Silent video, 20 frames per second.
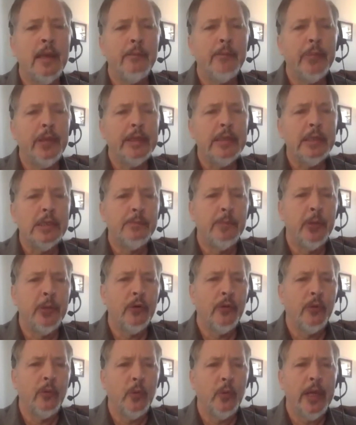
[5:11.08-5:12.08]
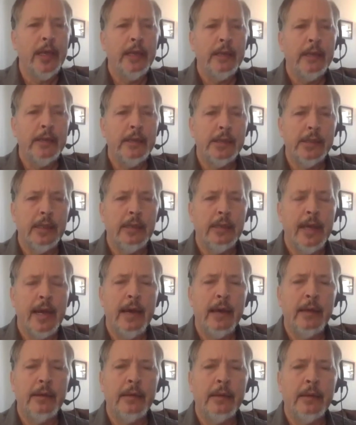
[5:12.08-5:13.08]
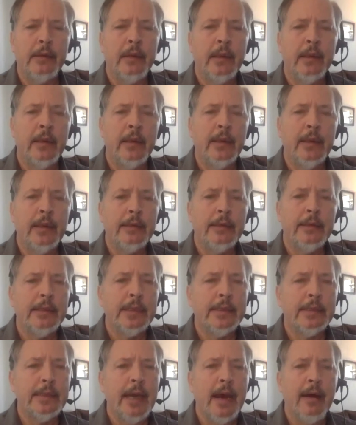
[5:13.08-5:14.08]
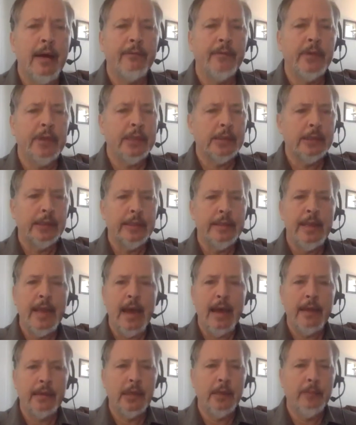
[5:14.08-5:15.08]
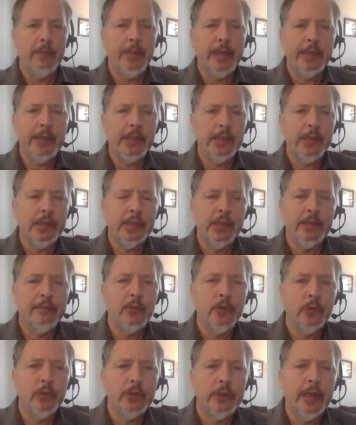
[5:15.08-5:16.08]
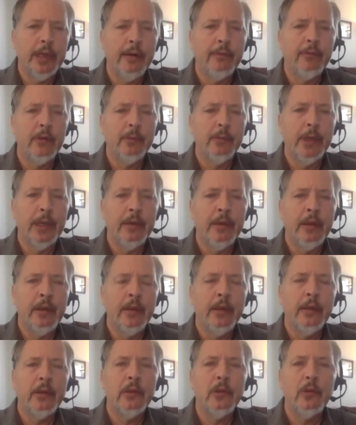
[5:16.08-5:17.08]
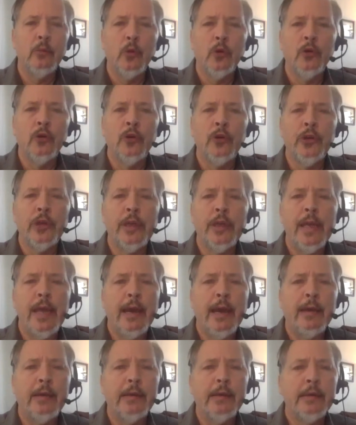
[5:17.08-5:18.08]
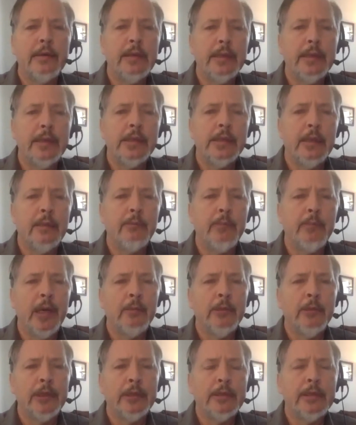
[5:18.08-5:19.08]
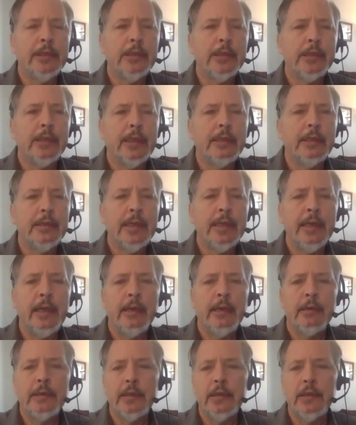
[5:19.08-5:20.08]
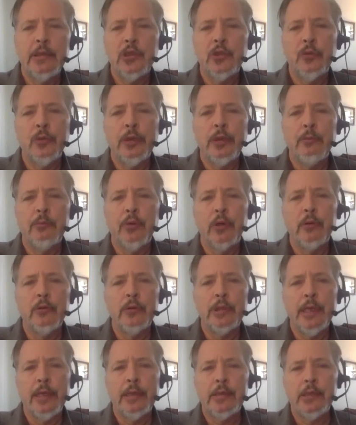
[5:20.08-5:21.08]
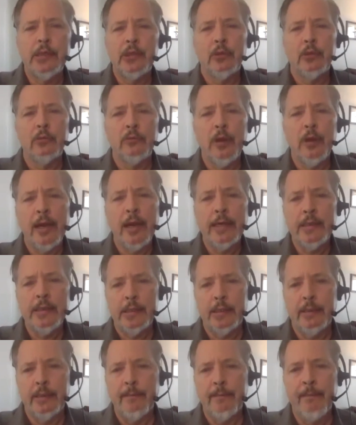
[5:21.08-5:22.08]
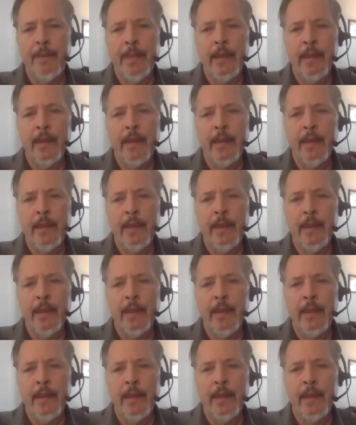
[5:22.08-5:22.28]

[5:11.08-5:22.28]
plays both ways in Aden. This is obviously not the basis of good government. The word in Aden is that public discontent and street protests are rising.